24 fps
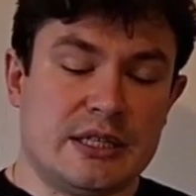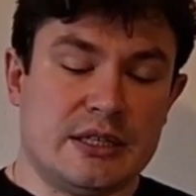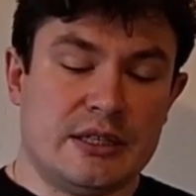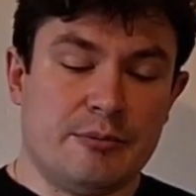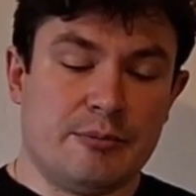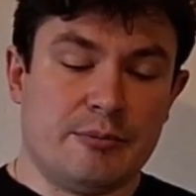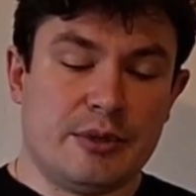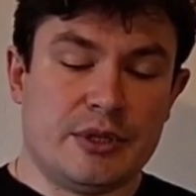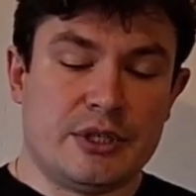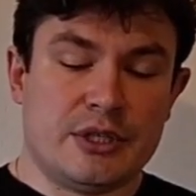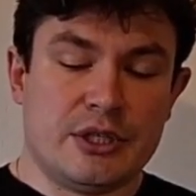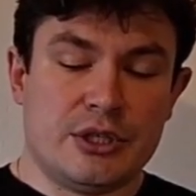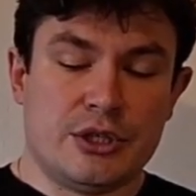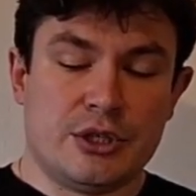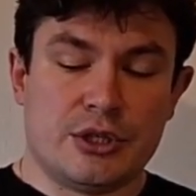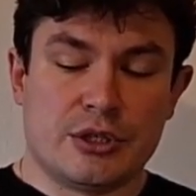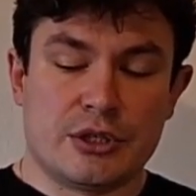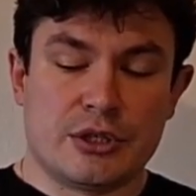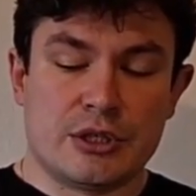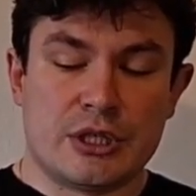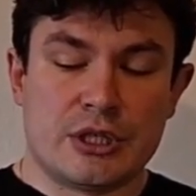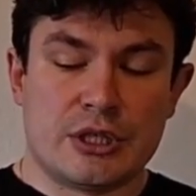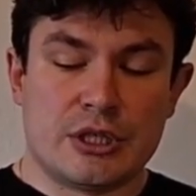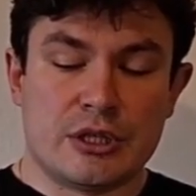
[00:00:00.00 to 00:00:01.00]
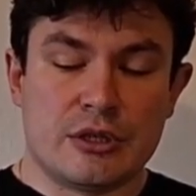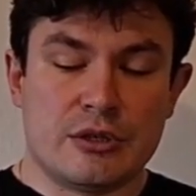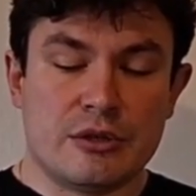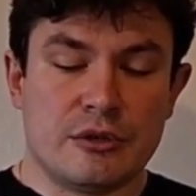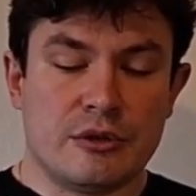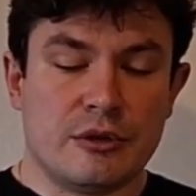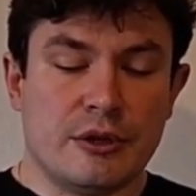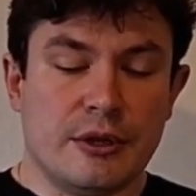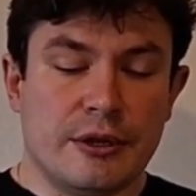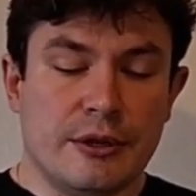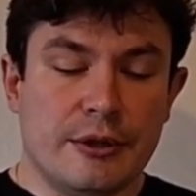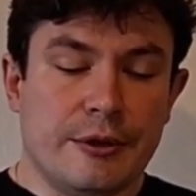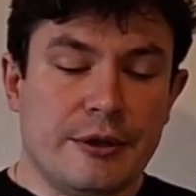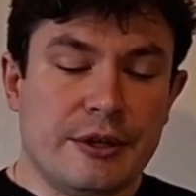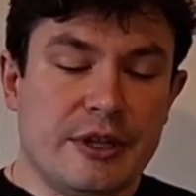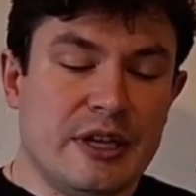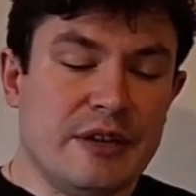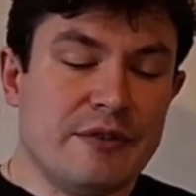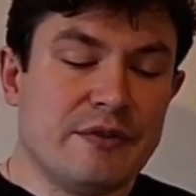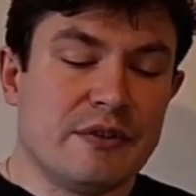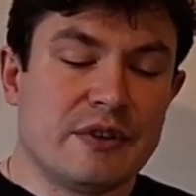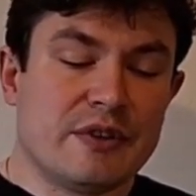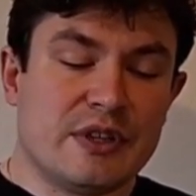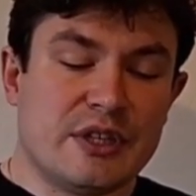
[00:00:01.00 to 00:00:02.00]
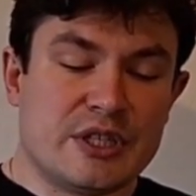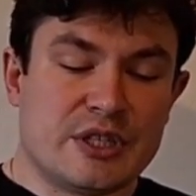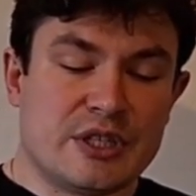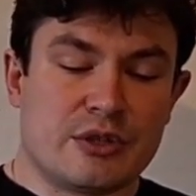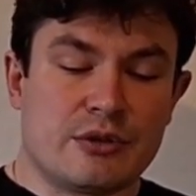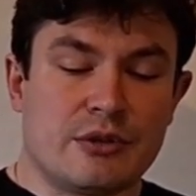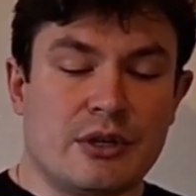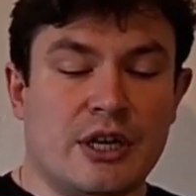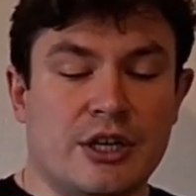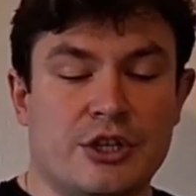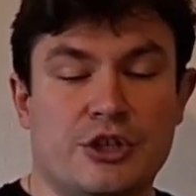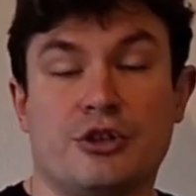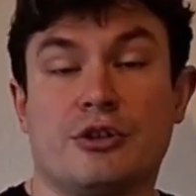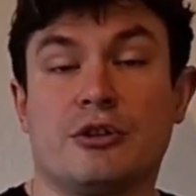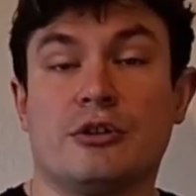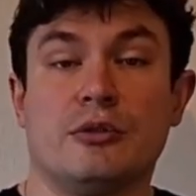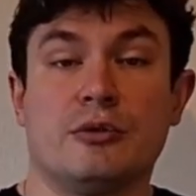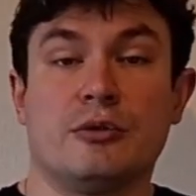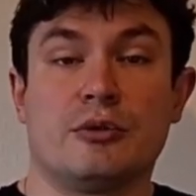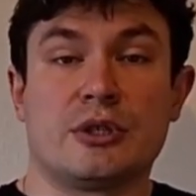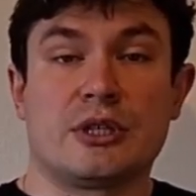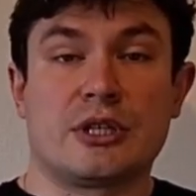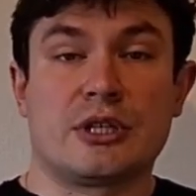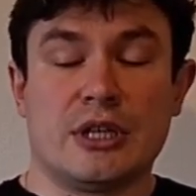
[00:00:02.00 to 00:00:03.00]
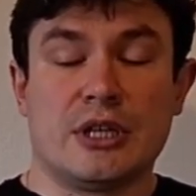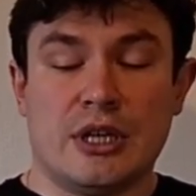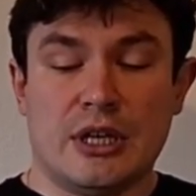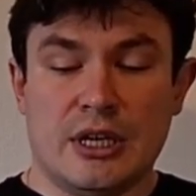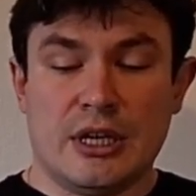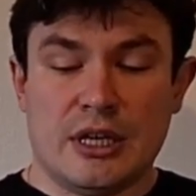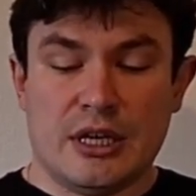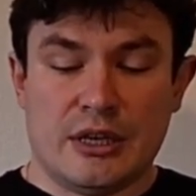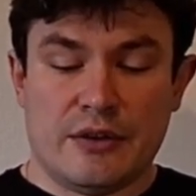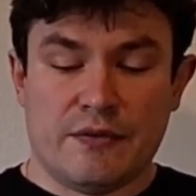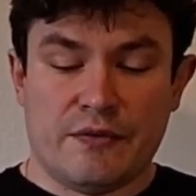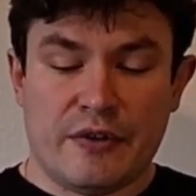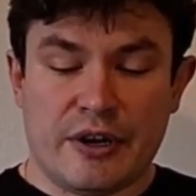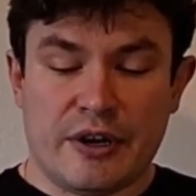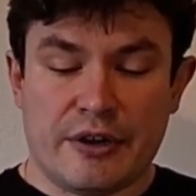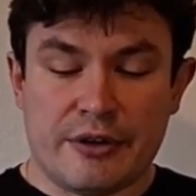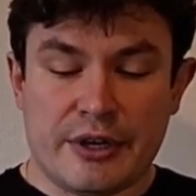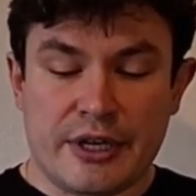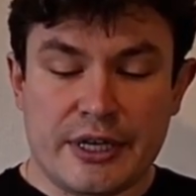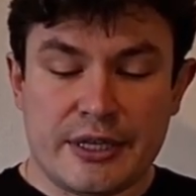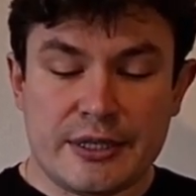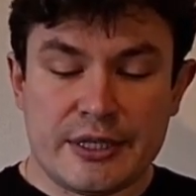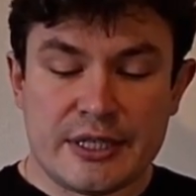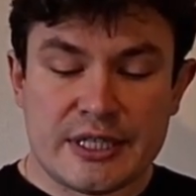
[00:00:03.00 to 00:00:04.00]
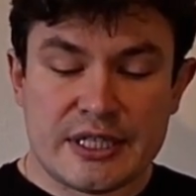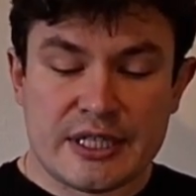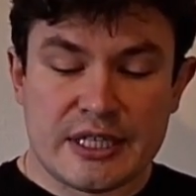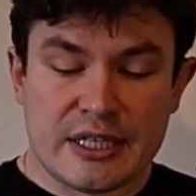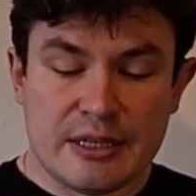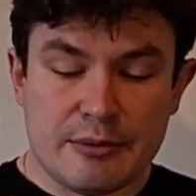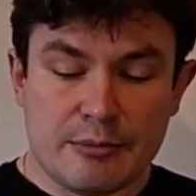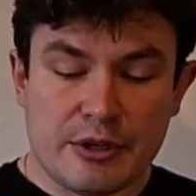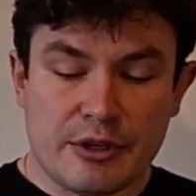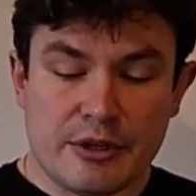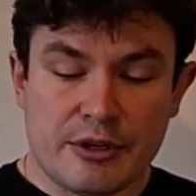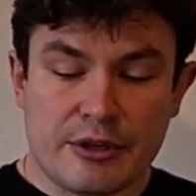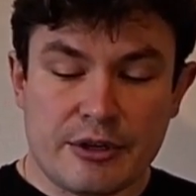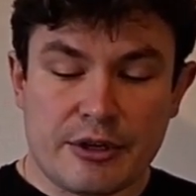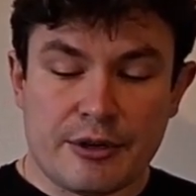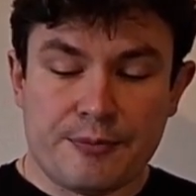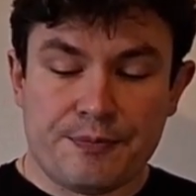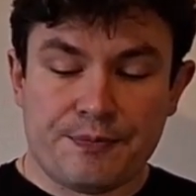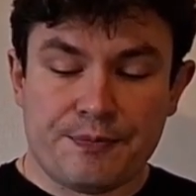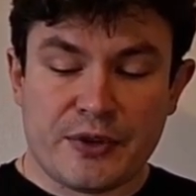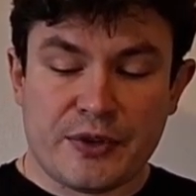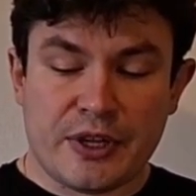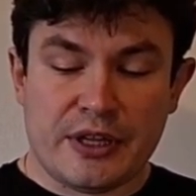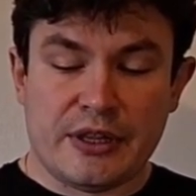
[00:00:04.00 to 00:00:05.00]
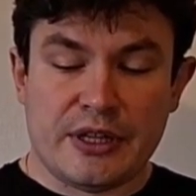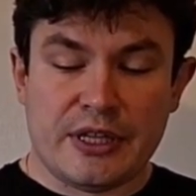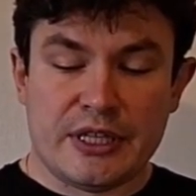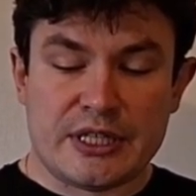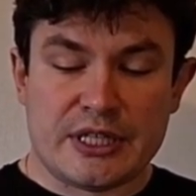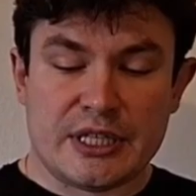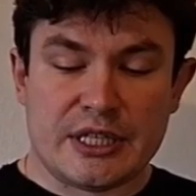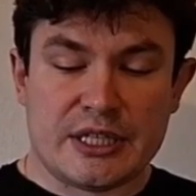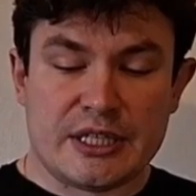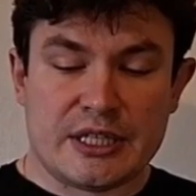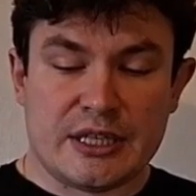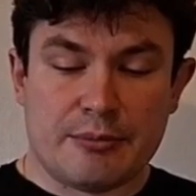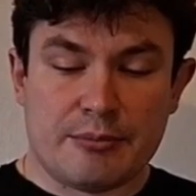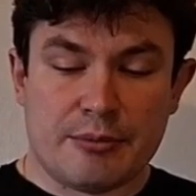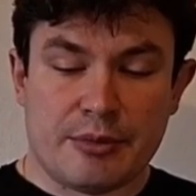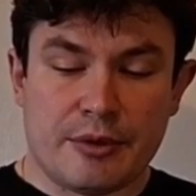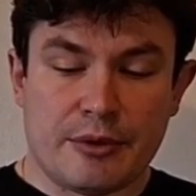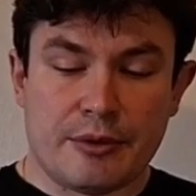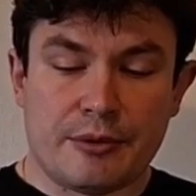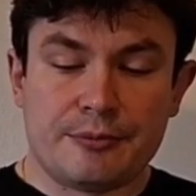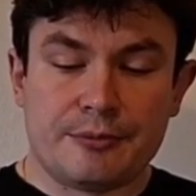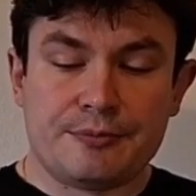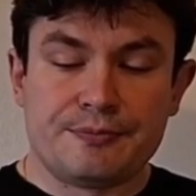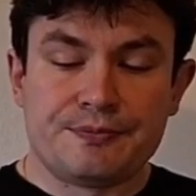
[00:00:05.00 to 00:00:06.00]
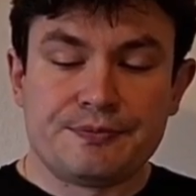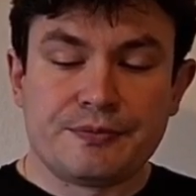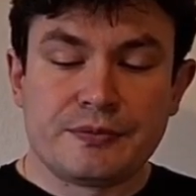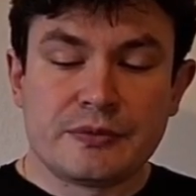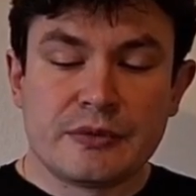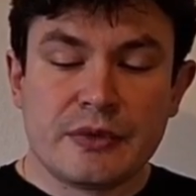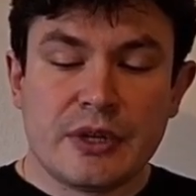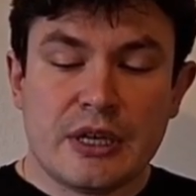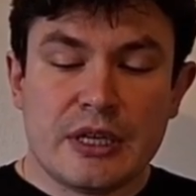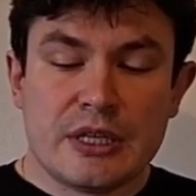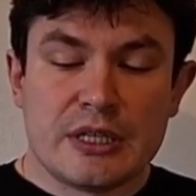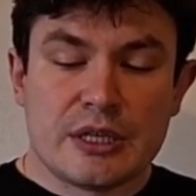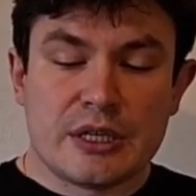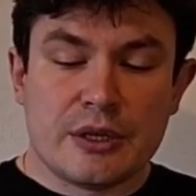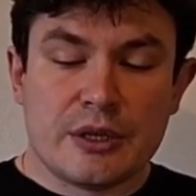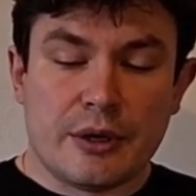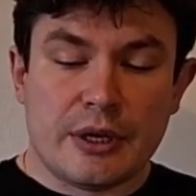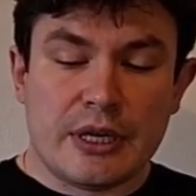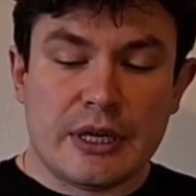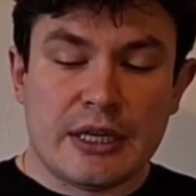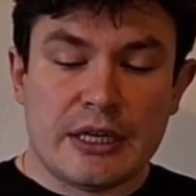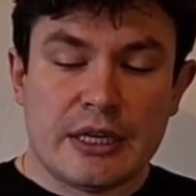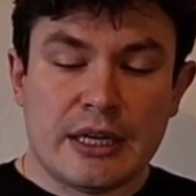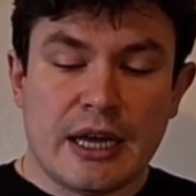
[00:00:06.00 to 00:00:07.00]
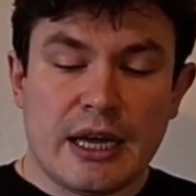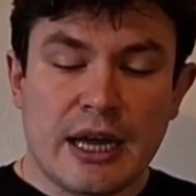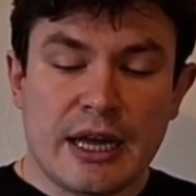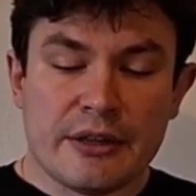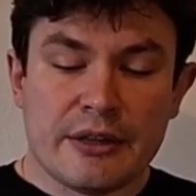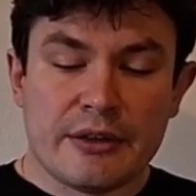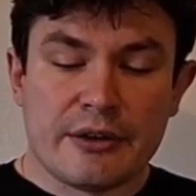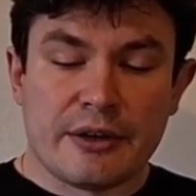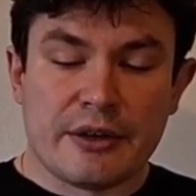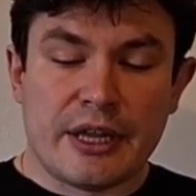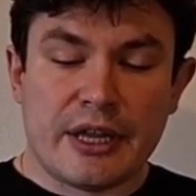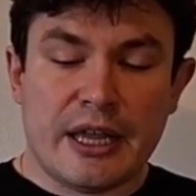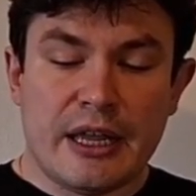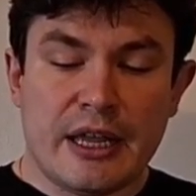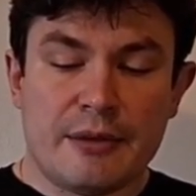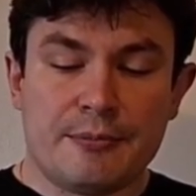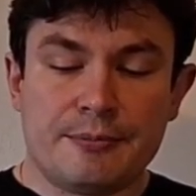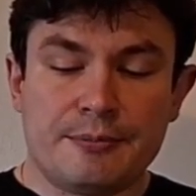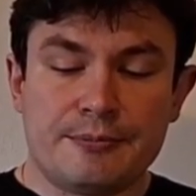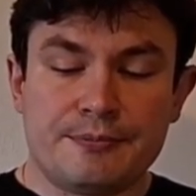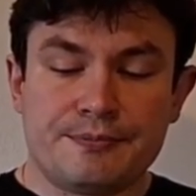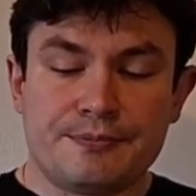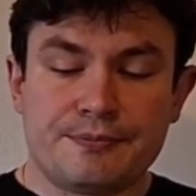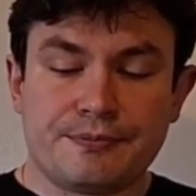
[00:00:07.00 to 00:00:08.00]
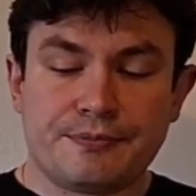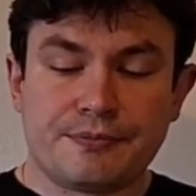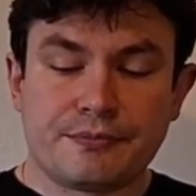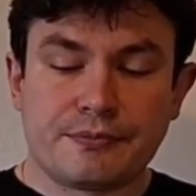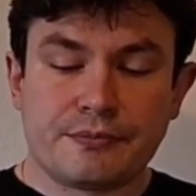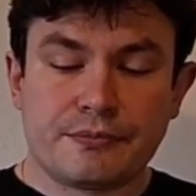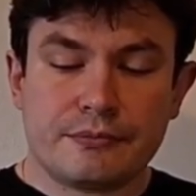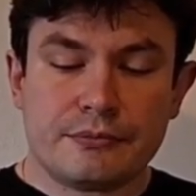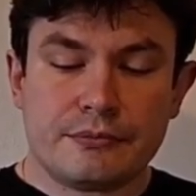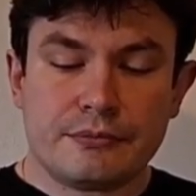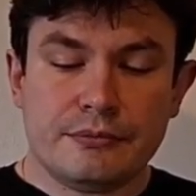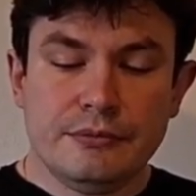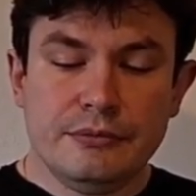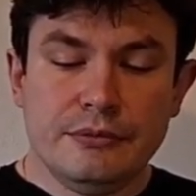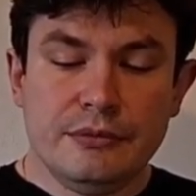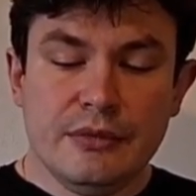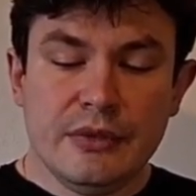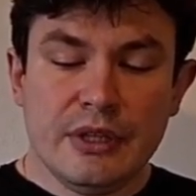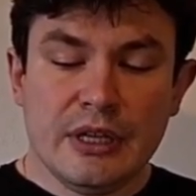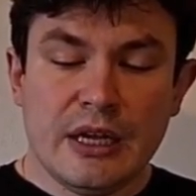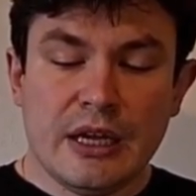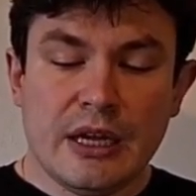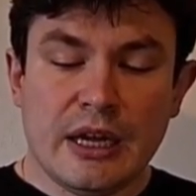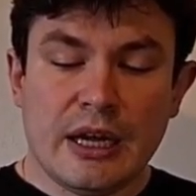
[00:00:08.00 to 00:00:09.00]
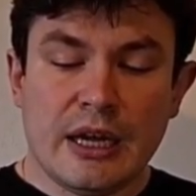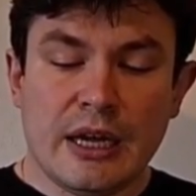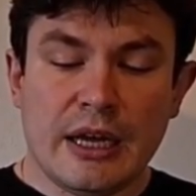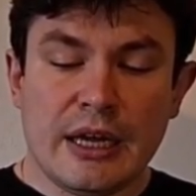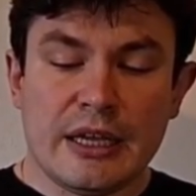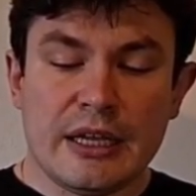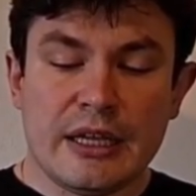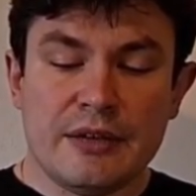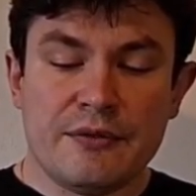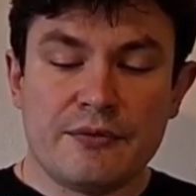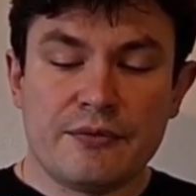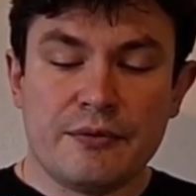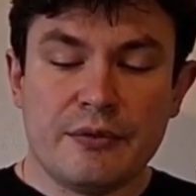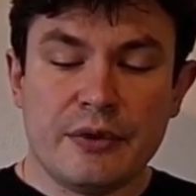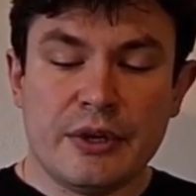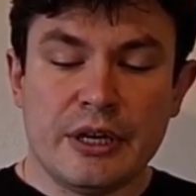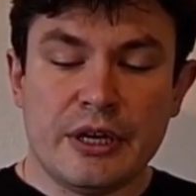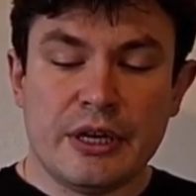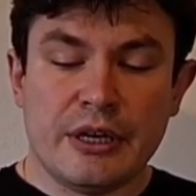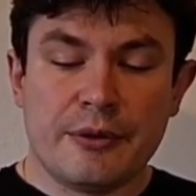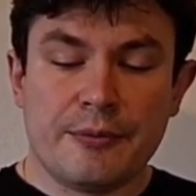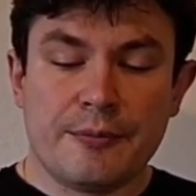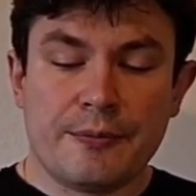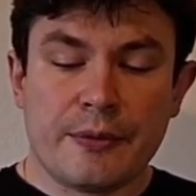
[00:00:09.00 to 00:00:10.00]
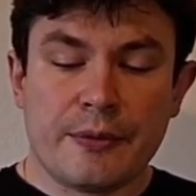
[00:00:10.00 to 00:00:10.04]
the positions, so even the structure looks very similar in this example. So in other game, if we